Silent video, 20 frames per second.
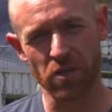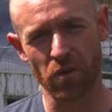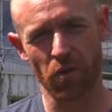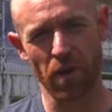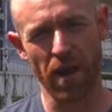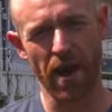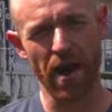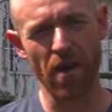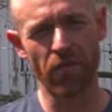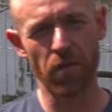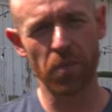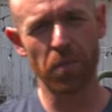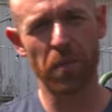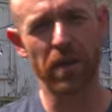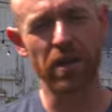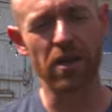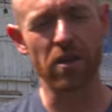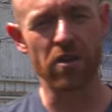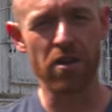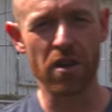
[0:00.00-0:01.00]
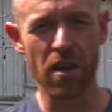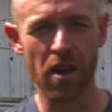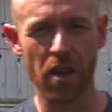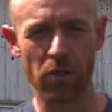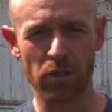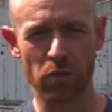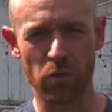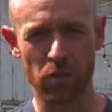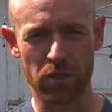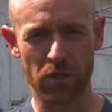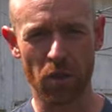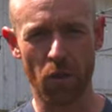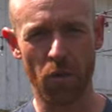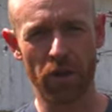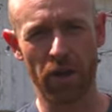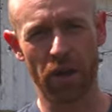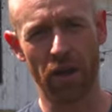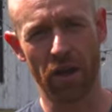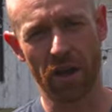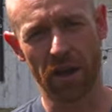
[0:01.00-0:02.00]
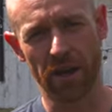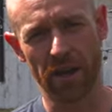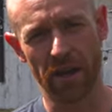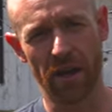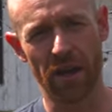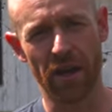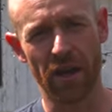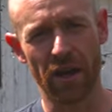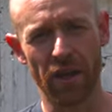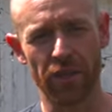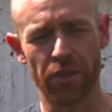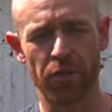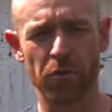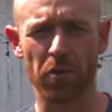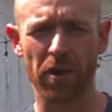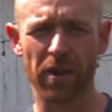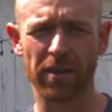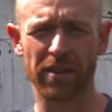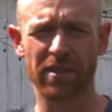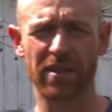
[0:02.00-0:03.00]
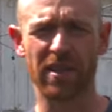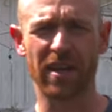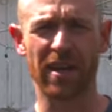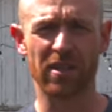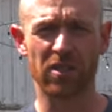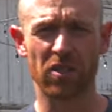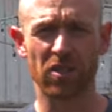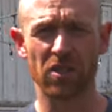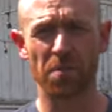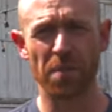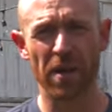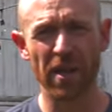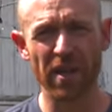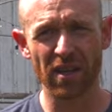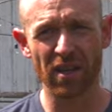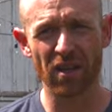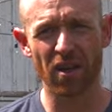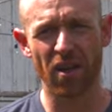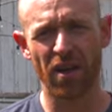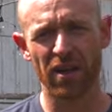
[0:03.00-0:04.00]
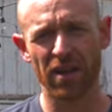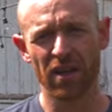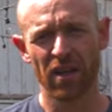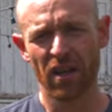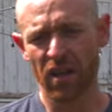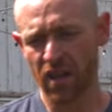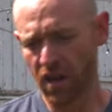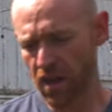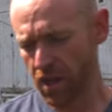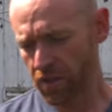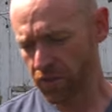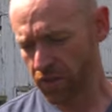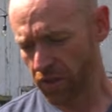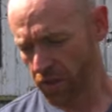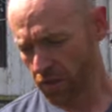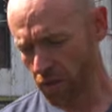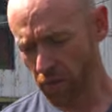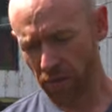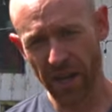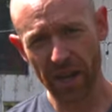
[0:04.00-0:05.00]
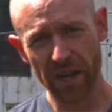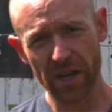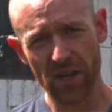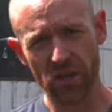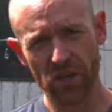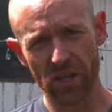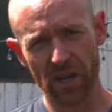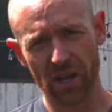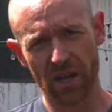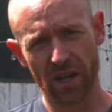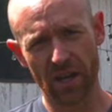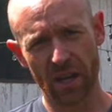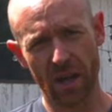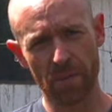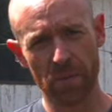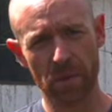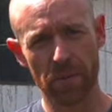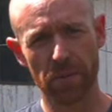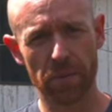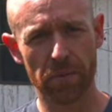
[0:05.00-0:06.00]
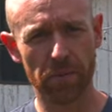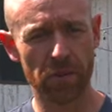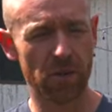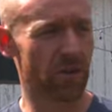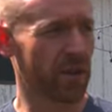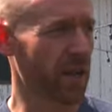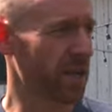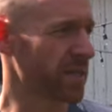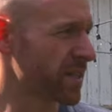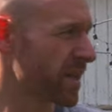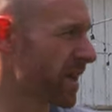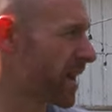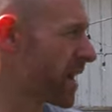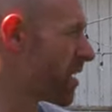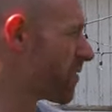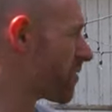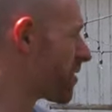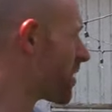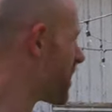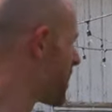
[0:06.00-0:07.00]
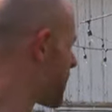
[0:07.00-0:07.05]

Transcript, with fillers: so everybody knows what's going on uh, throughout the day. So depending on the location, how many people you guys have,